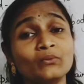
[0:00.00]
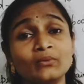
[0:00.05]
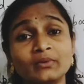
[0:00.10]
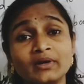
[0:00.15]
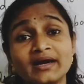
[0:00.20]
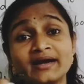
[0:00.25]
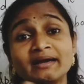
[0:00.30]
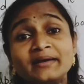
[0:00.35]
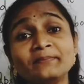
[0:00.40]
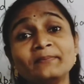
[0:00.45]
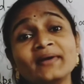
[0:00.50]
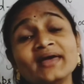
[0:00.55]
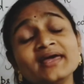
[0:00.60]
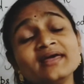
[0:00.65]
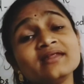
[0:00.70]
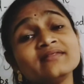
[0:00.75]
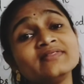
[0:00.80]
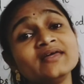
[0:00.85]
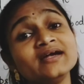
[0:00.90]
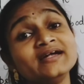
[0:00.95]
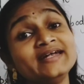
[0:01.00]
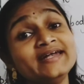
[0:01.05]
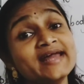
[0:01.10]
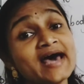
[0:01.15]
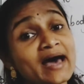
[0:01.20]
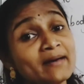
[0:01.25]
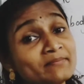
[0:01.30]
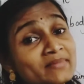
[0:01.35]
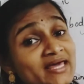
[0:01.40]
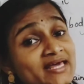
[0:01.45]
repair the
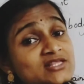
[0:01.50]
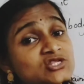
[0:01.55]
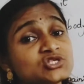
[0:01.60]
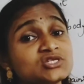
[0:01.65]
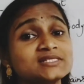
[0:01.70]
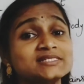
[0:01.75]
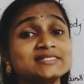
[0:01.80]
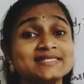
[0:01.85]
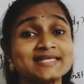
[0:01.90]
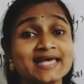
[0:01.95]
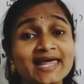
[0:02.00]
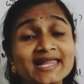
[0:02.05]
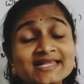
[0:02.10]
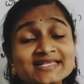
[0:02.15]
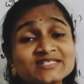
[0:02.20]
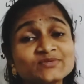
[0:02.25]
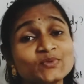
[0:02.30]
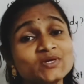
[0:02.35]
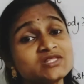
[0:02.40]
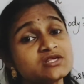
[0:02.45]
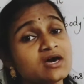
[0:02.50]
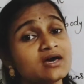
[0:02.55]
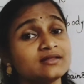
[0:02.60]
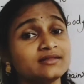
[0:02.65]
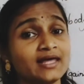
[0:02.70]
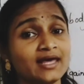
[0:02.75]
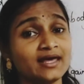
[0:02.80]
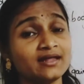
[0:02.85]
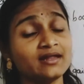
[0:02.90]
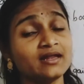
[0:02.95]
damaged cells which are
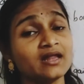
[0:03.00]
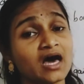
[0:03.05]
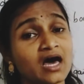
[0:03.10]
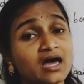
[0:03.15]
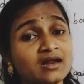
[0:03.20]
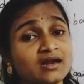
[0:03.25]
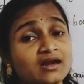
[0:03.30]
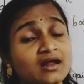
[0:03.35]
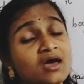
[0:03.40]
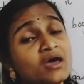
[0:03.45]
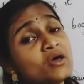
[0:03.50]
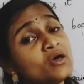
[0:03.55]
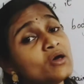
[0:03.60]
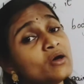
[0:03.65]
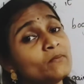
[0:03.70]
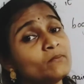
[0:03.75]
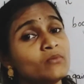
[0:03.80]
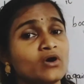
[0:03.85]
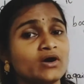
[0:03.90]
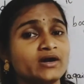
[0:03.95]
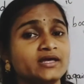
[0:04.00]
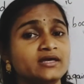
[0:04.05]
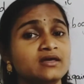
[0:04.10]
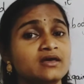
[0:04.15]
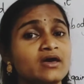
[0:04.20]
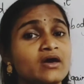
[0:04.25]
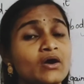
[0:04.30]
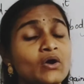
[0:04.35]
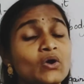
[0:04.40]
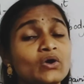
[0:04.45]
there in our body.
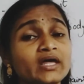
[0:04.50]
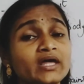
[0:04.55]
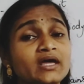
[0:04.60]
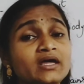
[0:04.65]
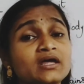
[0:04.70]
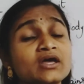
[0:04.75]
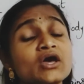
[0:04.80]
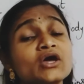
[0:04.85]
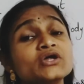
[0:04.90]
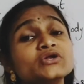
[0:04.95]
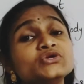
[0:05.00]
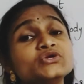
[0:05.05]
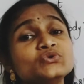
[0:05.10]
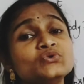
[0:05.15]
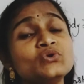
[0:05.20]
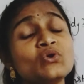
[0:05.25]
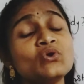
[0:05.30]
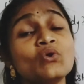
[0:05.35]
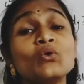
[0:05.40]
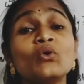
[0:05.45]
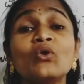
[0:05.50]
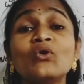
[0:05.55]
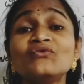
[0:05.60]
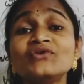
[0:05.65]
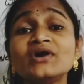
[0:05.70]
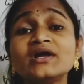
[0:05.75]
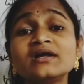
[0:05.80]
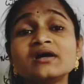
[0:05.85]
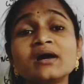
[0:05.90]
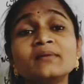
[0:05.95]
Okay, to
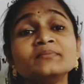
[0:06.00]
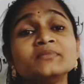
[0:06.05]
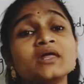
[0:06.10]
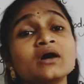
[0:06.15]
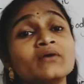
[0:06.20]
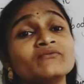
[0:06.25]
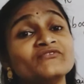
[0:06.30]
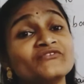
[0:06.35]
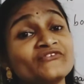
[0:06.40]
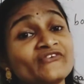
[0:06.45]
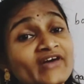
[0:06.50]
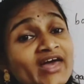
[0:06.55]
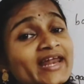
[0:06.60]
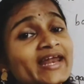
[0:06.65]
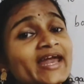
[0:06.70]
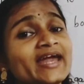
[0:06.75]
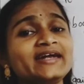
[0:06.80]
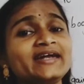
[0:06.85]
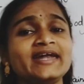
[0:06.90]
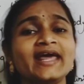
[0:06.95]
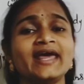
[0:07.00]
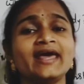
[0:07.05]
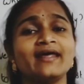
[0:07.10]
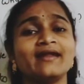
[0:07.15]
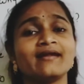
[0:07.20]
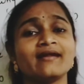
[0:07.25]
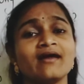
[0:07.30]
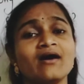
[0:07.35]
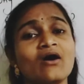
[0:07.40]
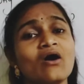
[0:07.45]
overcome the wear and tear
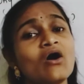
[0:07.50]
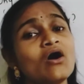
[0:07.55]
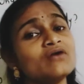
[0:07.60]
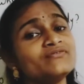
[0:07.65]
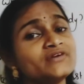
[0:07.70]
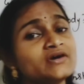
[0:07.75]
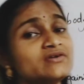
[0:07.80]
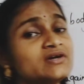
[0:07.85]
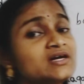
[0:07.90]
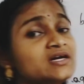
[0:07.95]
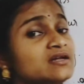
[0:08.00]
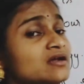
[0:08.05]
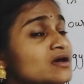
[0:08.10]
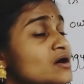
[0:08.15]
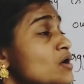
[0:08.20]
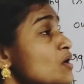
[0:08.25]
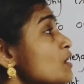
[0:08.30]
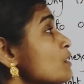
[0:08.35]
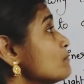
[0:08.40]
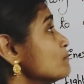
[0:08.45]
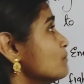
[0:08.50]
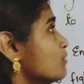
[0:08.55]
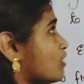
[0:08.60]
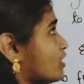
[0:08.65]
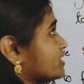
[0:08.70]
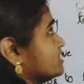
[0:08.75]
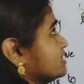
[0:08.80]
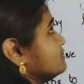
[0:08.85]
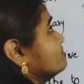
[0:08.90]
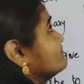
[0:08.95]
of our
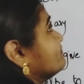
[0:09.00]
body.